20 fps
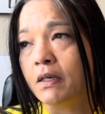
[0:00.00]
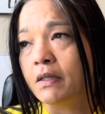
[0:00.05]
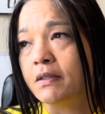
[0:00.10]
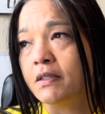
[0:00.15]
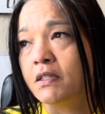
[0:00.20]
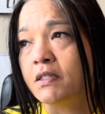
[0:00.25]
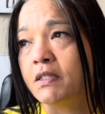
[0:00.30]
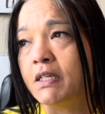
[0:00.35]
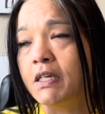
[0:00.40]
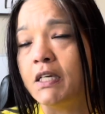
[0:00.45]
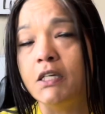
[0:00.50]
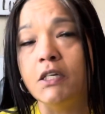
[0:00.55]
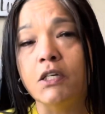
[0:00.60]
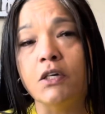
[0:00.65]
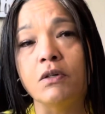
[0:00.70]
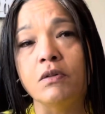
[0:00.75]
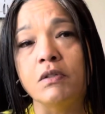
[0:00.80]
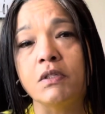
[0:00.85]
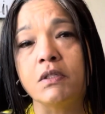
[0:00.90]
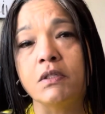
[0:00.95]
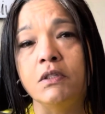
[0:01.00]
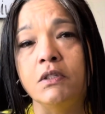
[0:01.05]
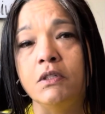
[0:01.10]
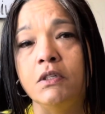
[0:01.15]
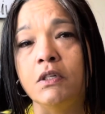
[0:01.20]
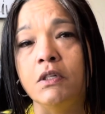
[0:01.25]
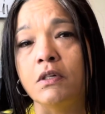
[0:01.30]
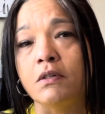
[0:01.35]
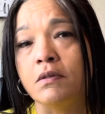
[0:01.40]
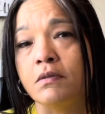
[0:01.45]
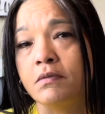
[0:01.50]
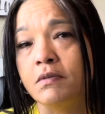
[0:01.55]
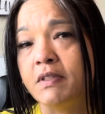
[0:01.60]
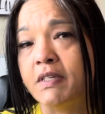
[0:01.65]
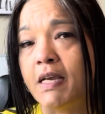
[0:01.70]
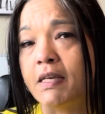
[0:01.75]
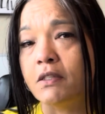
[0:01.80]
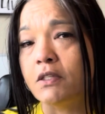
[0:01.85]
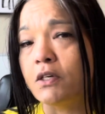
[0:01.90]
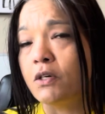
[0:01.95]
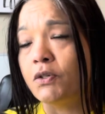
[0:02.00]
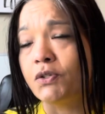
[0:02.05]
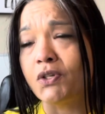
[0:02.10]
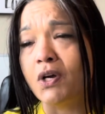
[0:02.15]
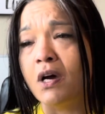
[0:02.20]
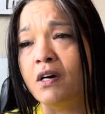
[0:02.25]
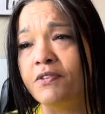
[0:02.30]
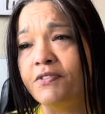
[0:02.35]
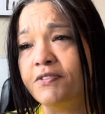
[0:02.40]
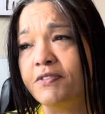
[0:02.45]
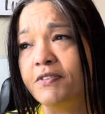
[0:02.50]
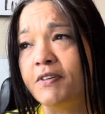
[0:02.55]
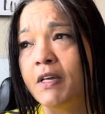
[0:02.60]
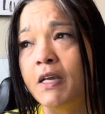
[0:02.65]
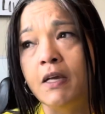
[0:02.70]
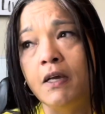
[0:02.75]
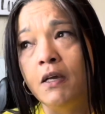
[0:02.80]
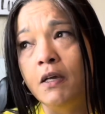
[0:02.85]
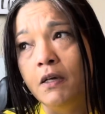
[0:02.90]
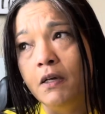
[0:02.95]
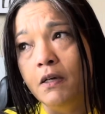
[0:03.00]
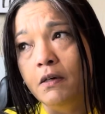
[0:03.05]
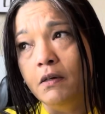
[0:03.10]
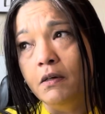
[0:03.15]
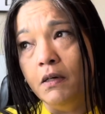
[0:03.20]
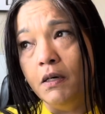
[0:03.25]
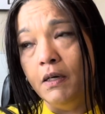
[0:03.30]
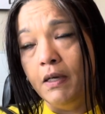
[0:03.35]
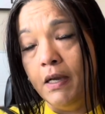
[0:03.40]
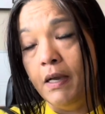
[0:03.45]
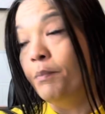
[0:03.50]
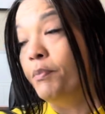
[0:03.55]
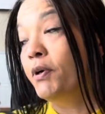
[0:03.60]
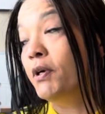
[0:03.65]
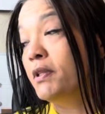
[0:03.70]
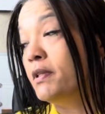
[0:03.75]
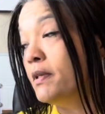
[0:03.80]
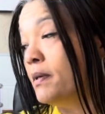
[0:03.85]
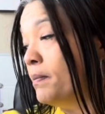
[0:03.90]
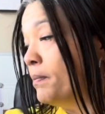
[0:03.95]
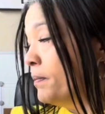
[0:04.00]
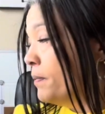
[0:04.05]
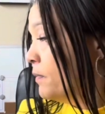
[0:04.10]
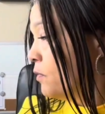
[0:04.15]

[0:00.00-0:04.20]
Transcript: sticky notes, take those off and put them